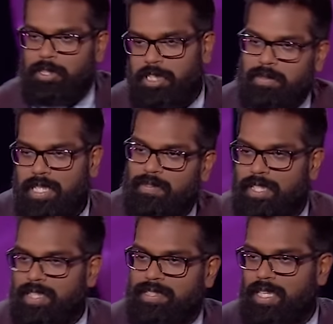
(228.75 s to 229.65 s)
Muslims either.
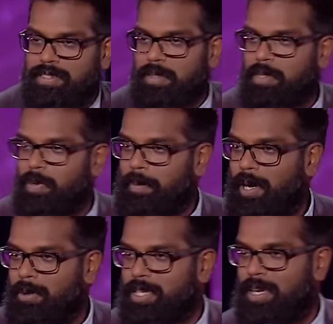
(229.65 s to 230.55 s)
Let's see how deep the rabbit
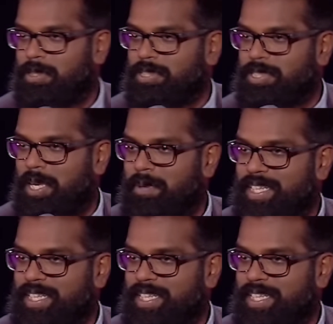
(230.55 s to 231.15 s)
hole goes. Do you know what